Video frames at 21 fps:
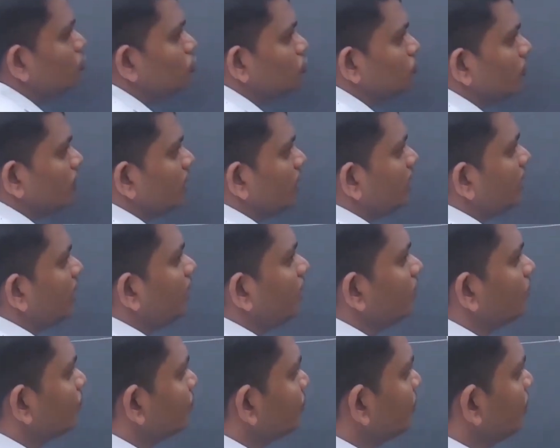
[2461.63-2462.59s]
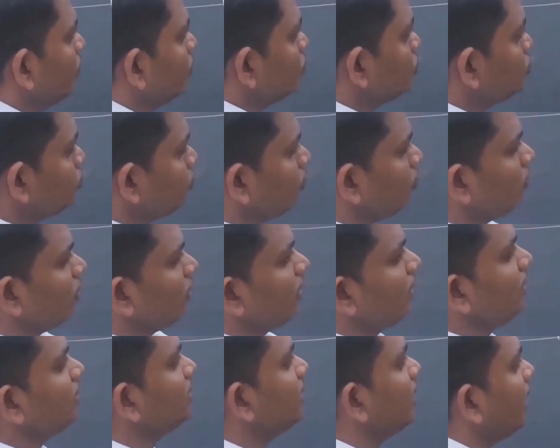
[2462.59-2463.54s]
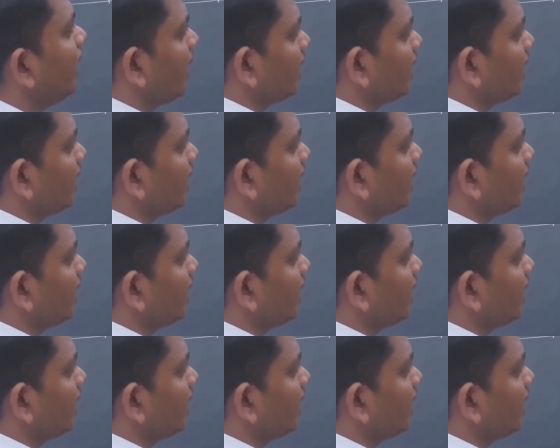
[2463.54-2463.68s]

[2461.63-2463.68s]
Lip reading: usually shown in the